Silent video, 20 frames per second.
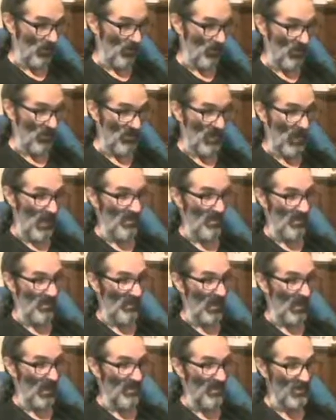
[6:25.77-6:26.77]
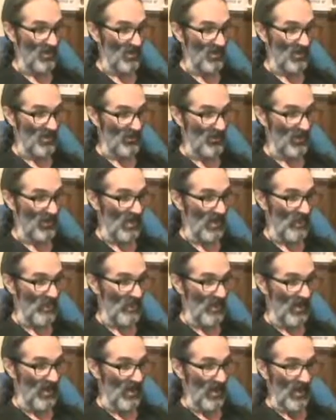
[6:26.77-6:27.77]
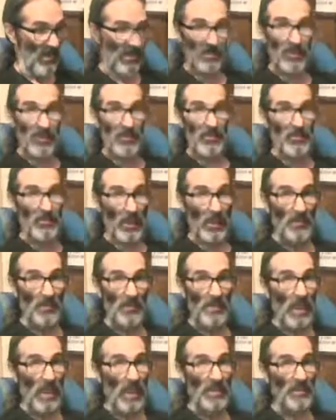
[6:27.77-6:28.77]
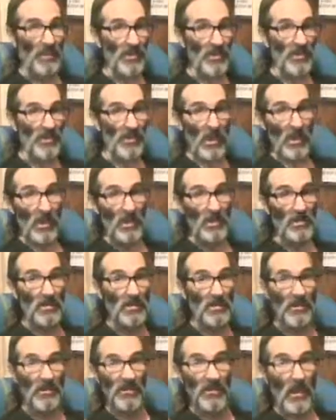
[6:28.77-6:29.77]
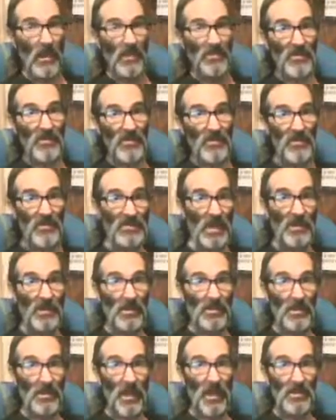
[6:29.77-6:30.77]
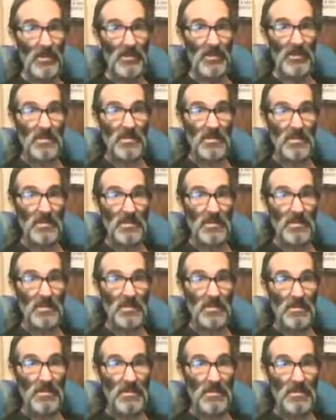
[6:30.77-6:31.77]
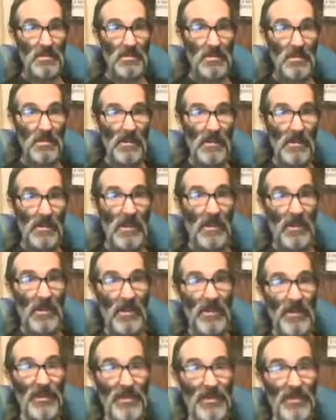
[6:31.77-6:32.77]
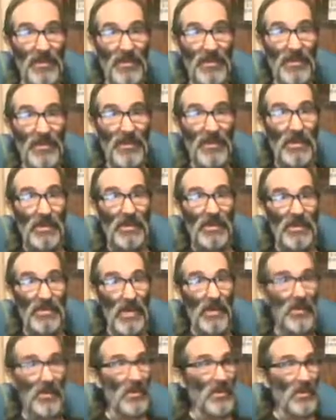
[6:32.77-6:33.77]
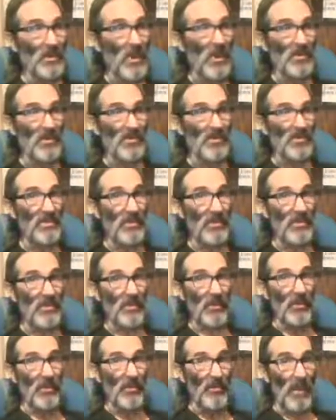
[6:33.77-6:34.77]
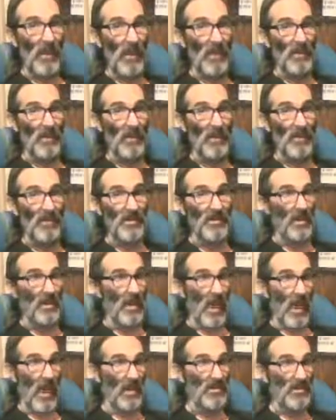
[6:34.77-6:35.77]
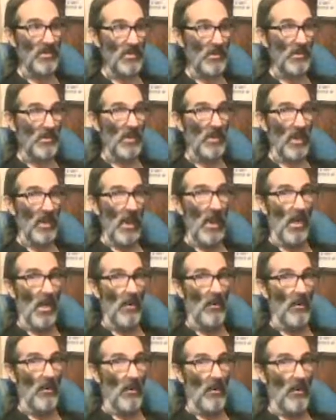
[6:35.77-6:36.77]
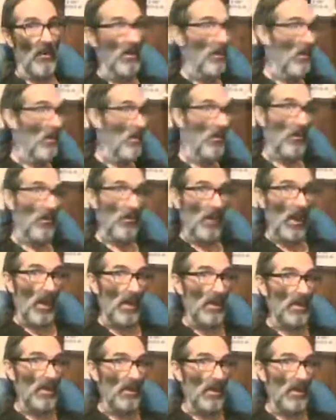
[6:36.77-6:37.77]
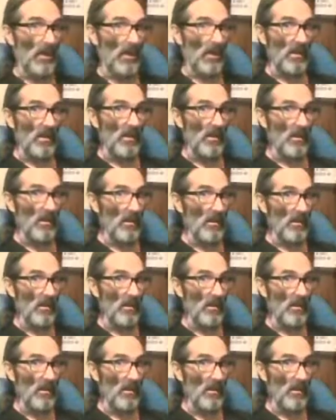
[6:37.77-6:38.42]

Dems have gone so extreme that Trump is actually drawing votes from Democrats, because there's Democrats that are more moderate that actually are now right-leaning,